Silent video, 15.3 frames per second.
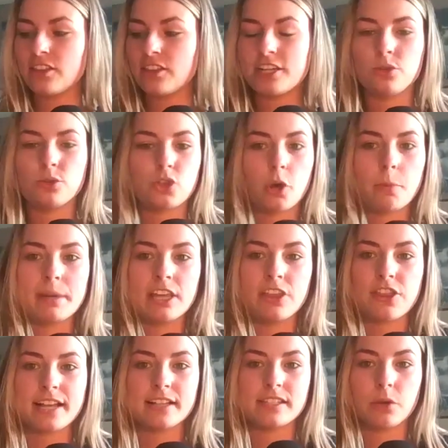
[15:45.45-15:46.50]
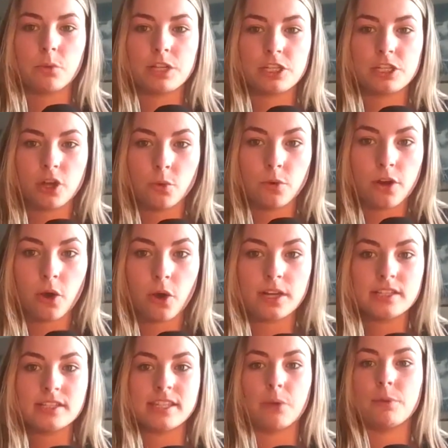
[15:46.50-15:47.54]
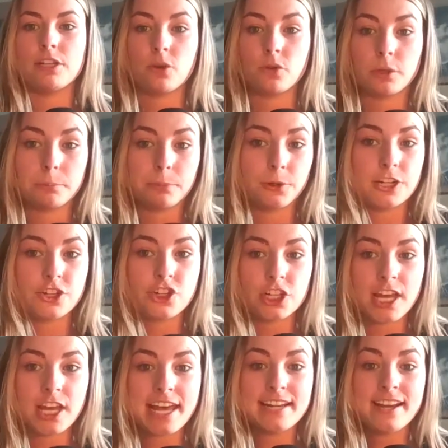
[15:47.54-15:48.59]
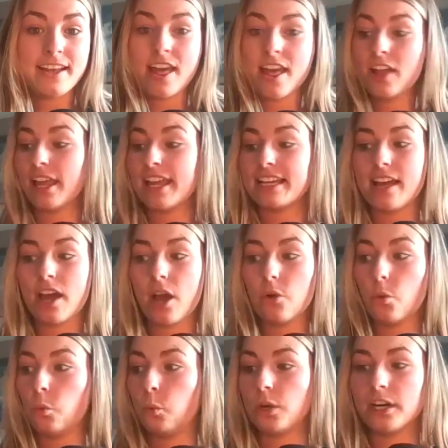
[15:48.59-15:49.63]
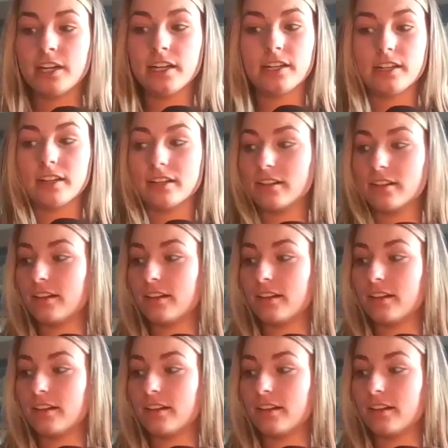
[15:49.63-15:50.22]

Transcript: They do so many things that we don't notice, that we don't appreciate. Like we're